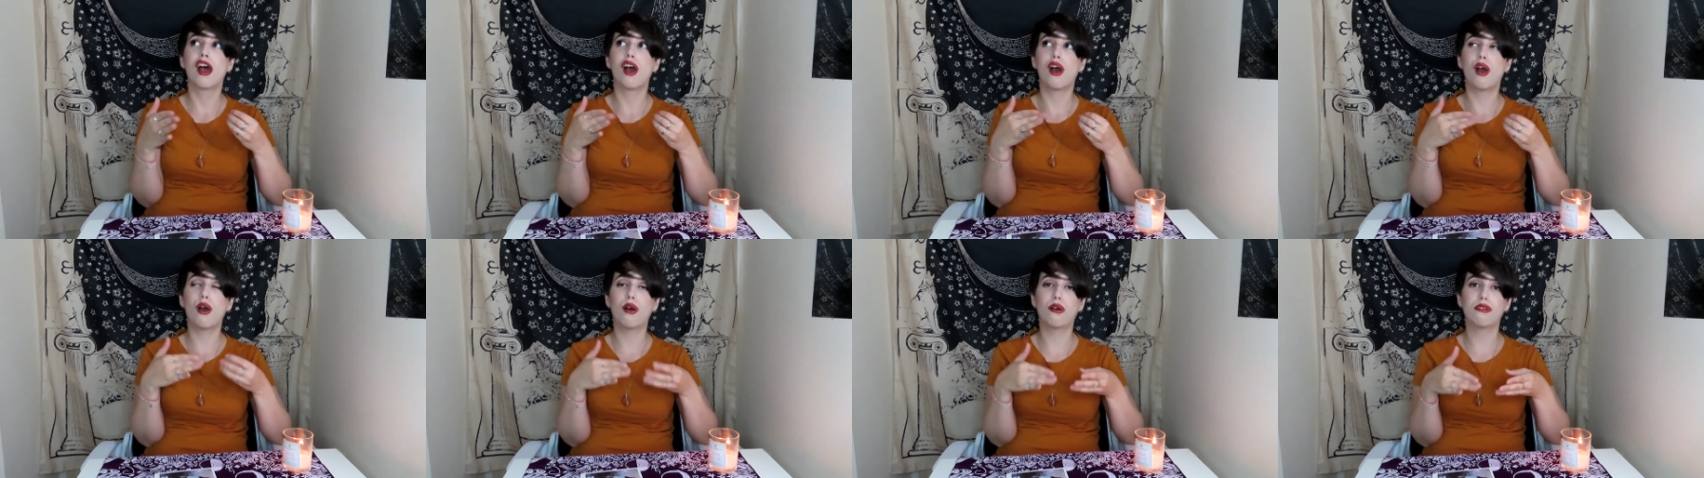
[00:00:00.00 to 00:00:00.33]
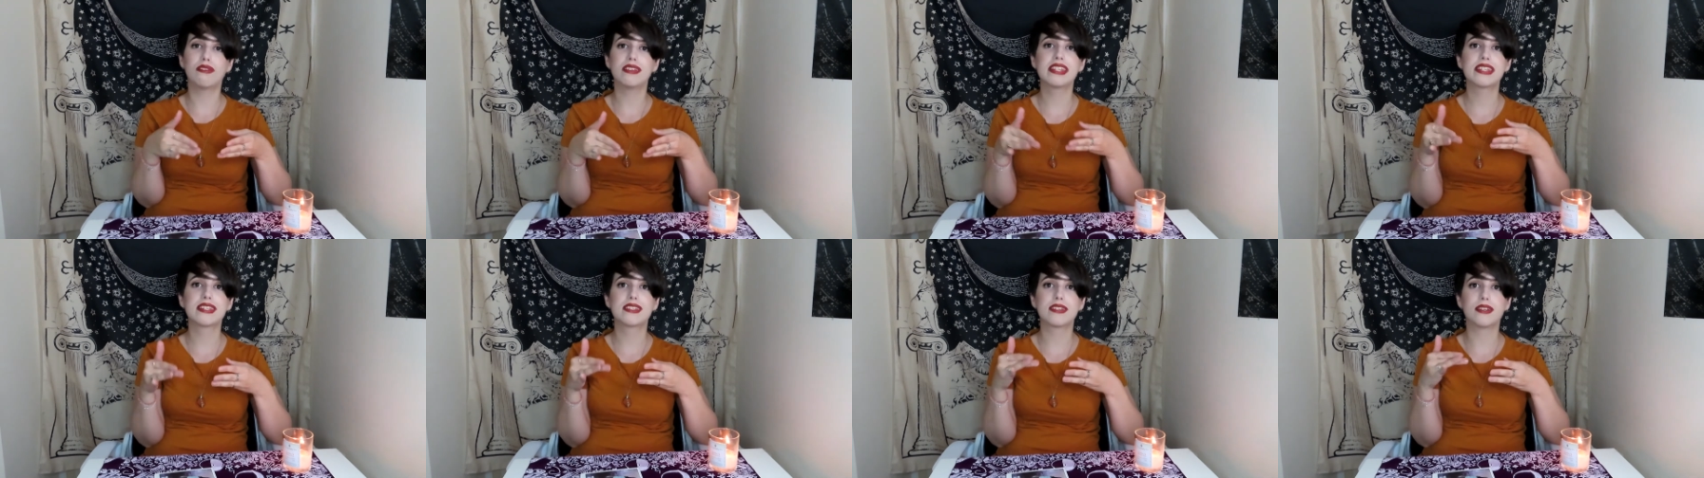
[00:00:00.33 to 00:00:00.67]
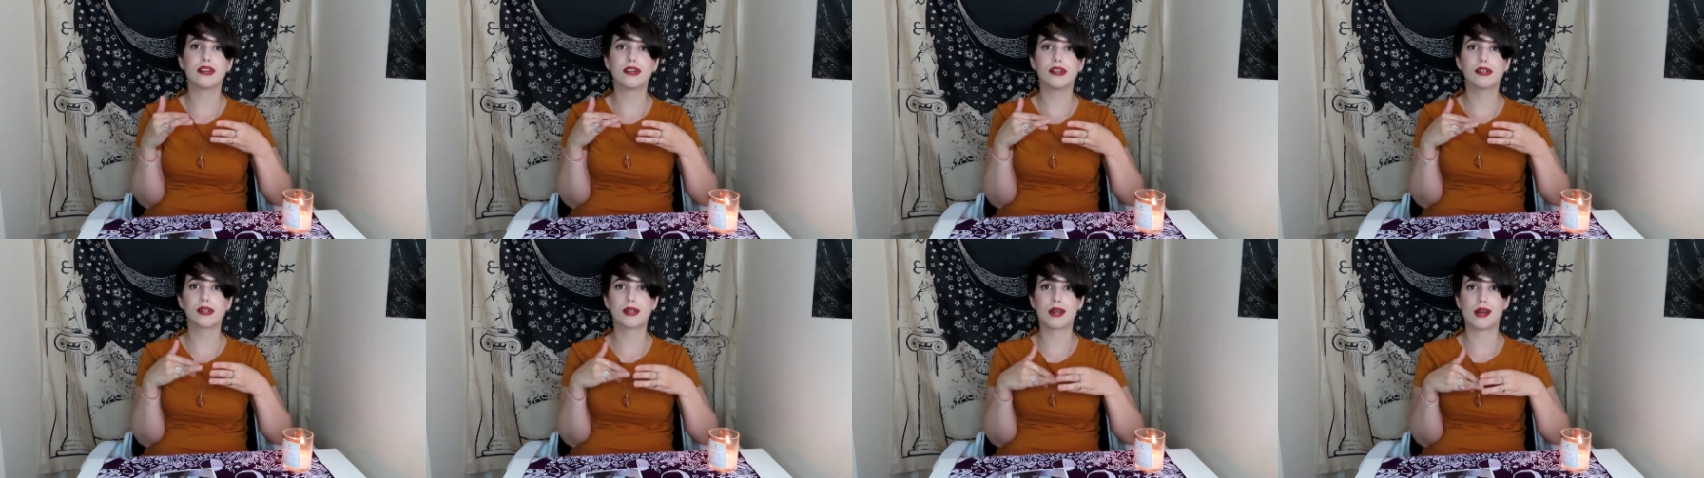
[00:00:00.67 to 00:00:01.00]

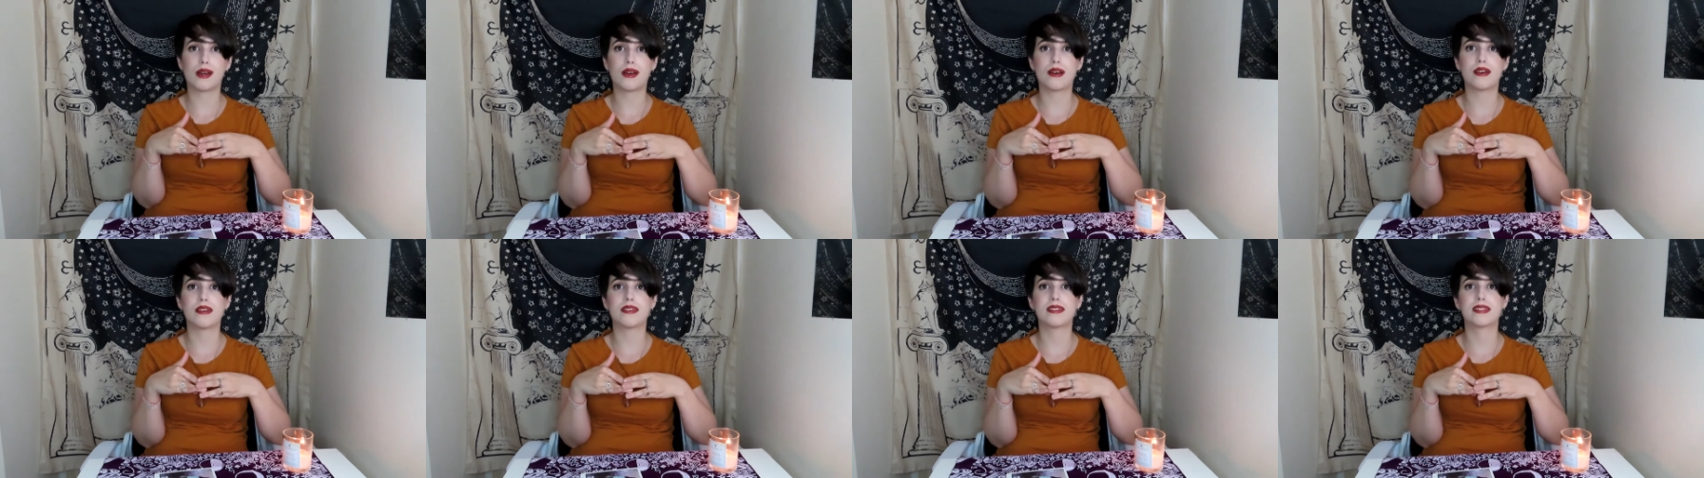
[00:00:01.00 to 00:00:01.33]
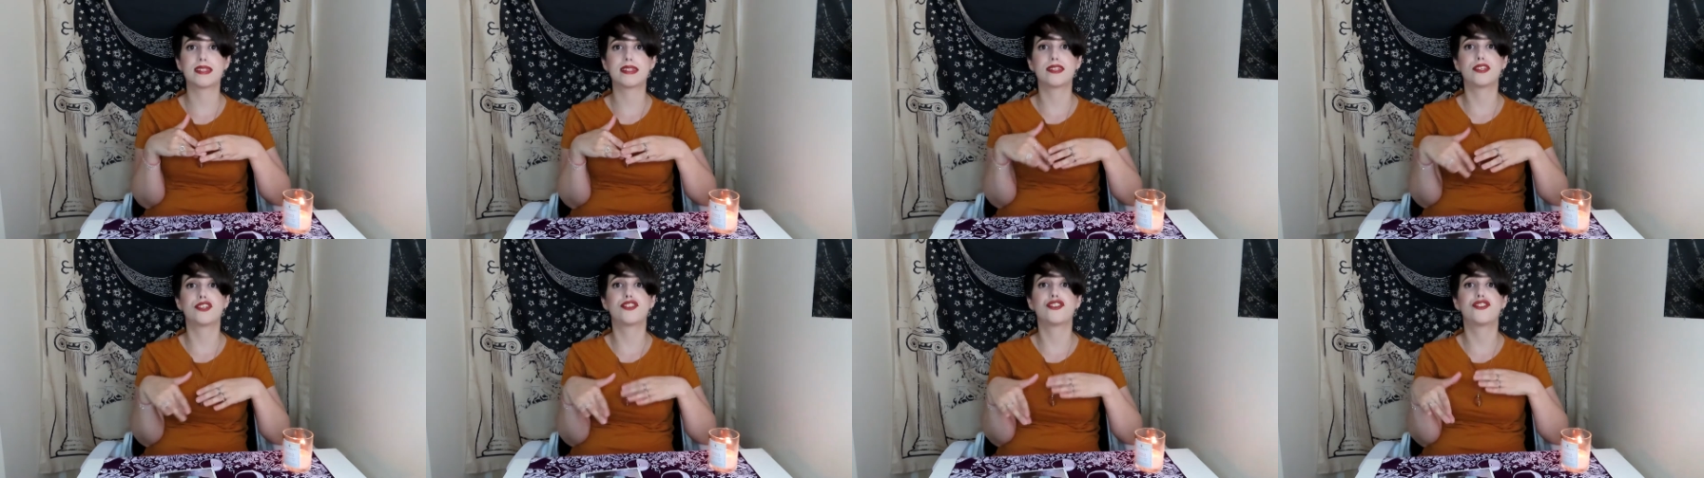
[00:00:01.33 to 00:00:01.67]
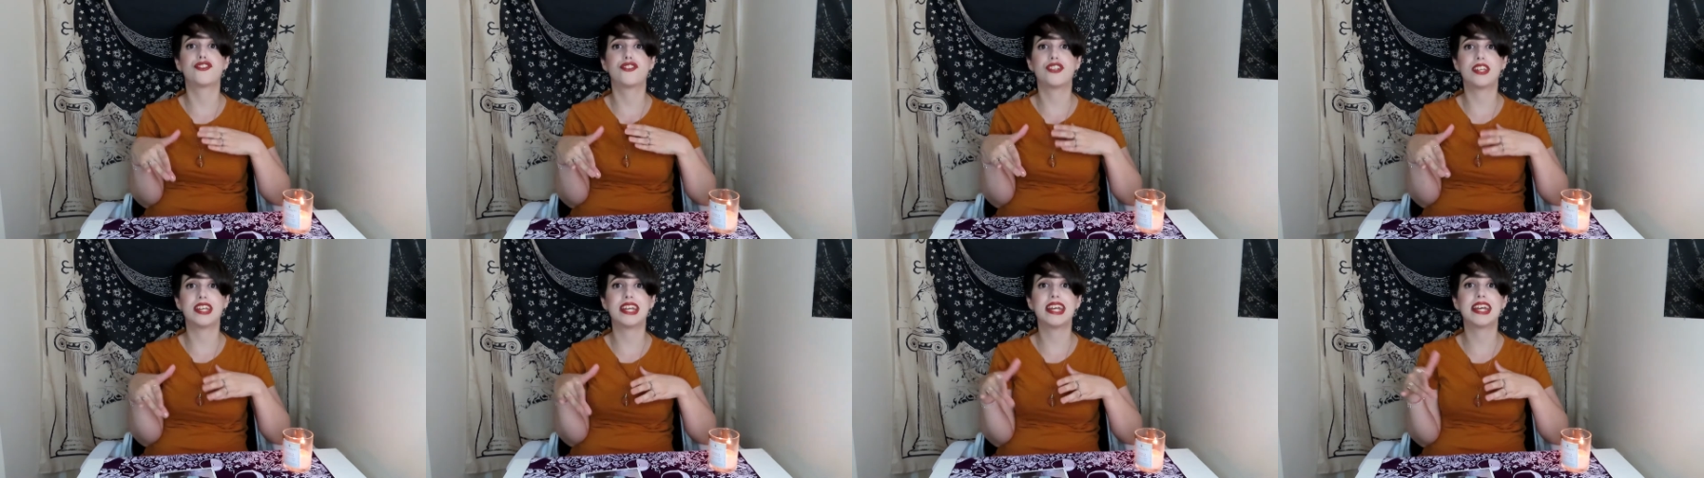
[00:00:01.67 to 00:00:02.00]
also because
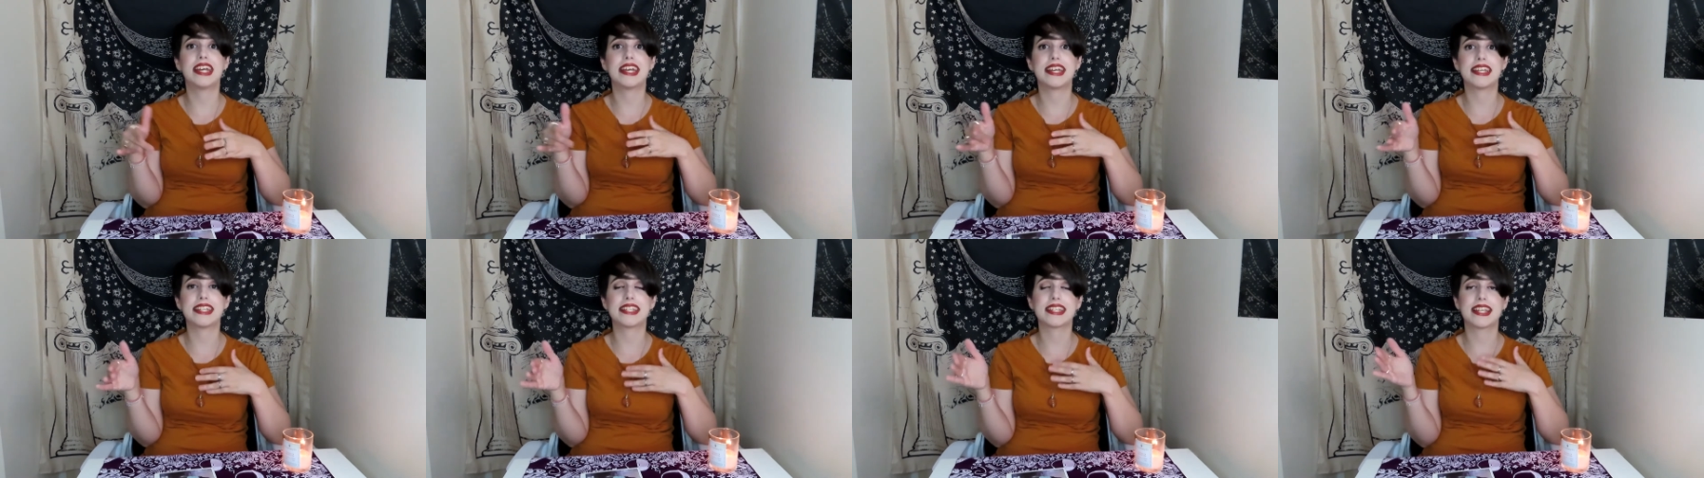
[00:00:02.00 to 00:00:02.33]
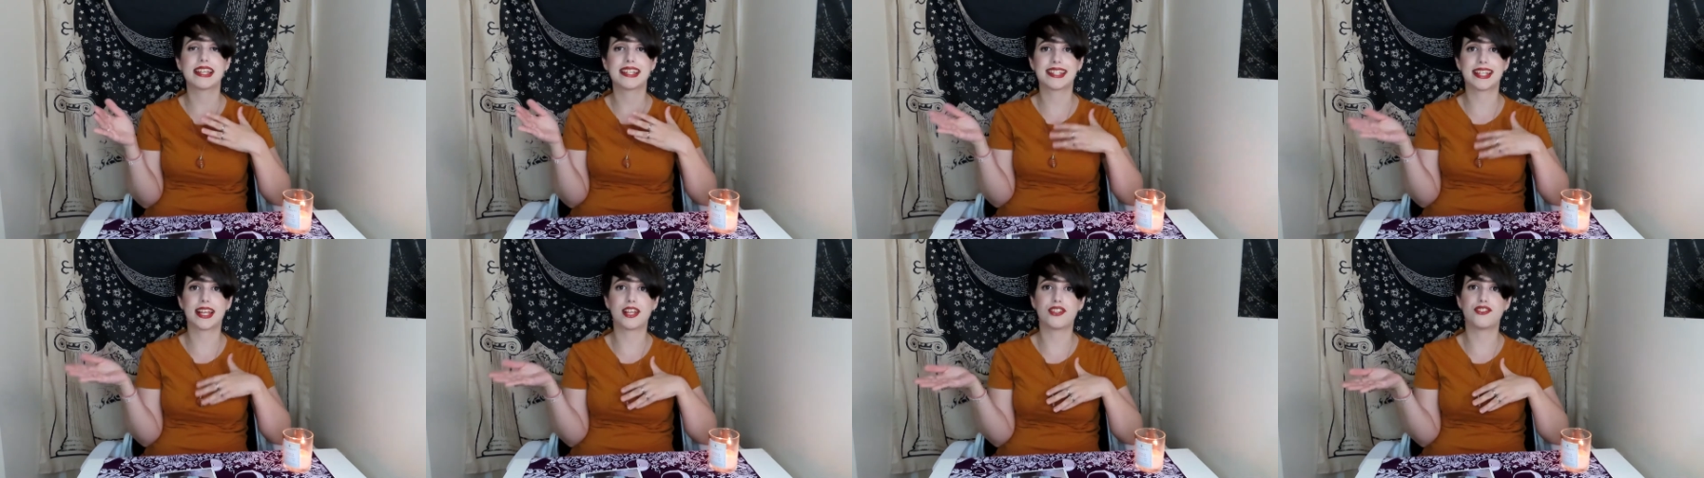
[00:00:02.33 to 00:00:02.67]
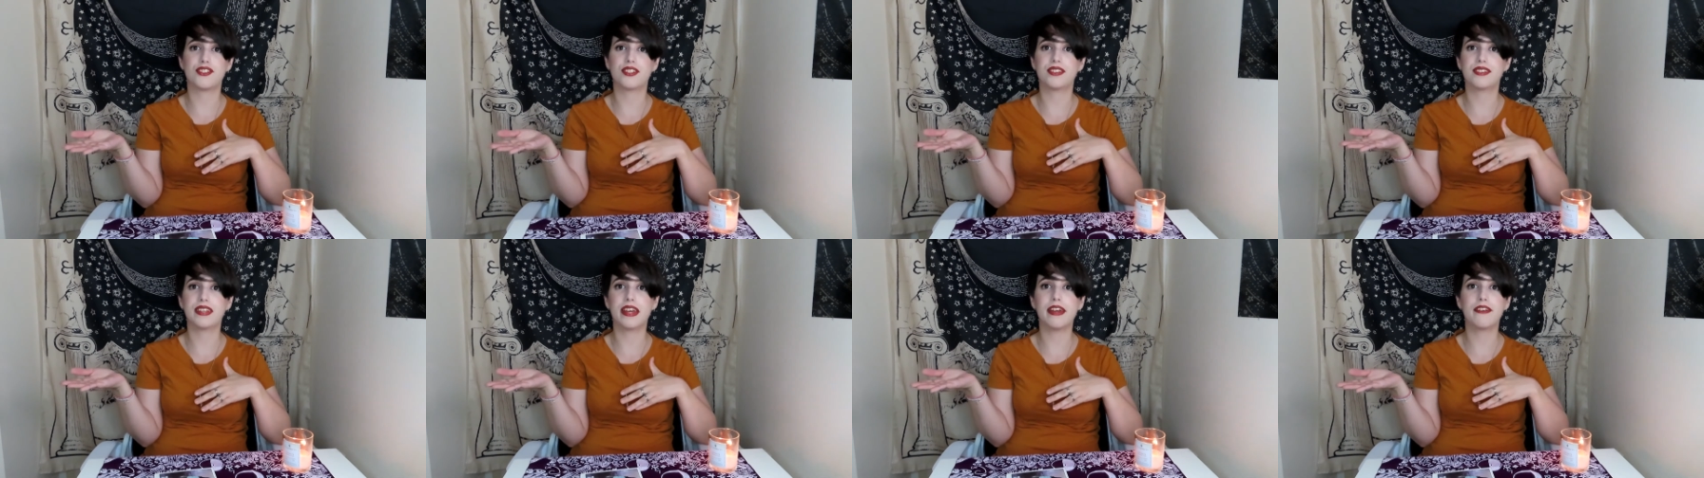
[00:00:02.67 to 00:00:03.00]
she is a
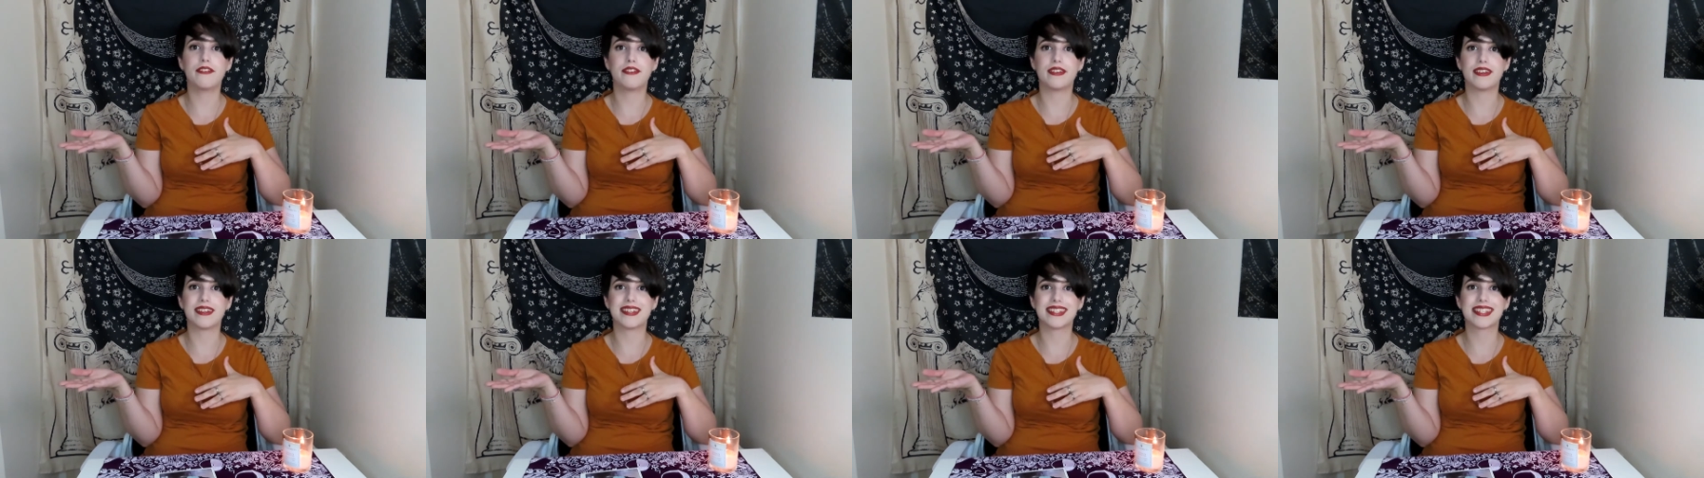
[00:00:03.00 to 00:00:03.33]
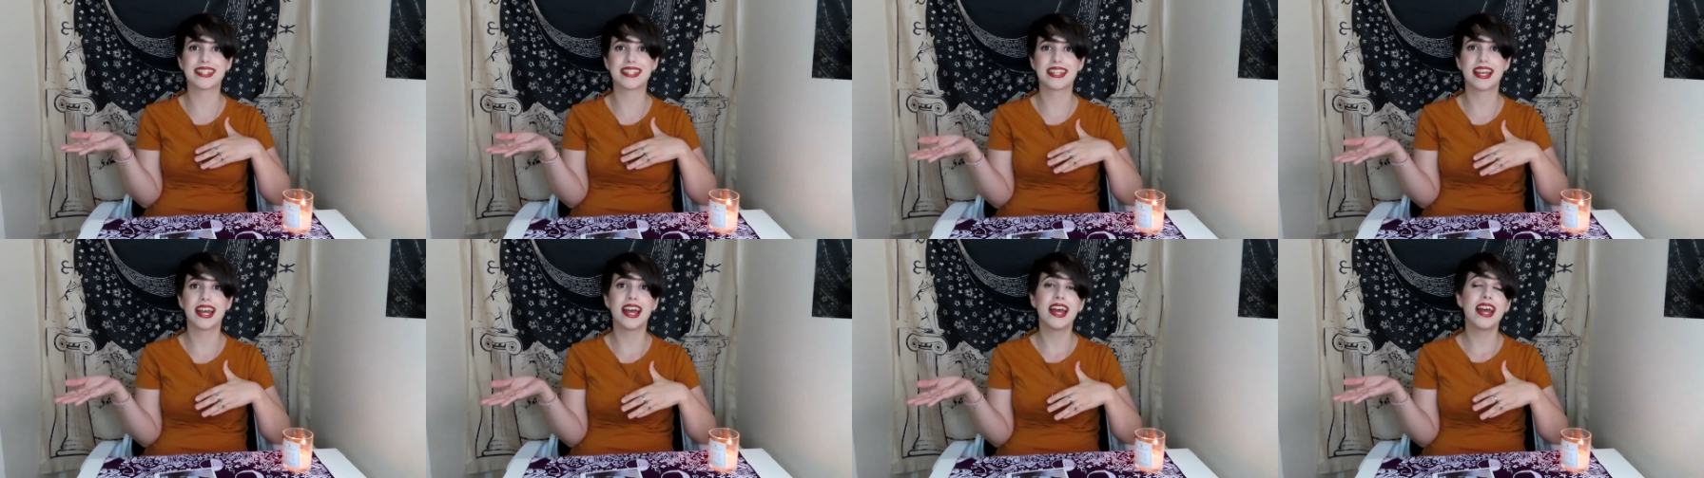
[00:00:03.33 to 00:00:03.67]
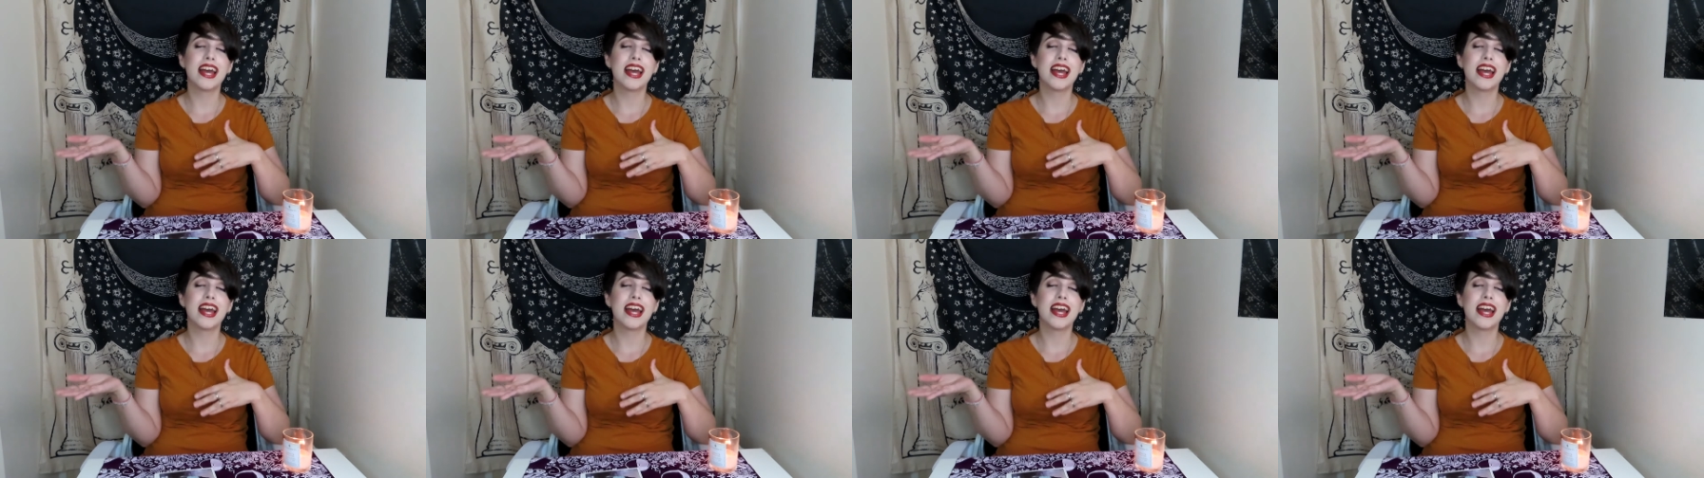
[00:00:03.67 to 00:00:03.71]
Sagittarius.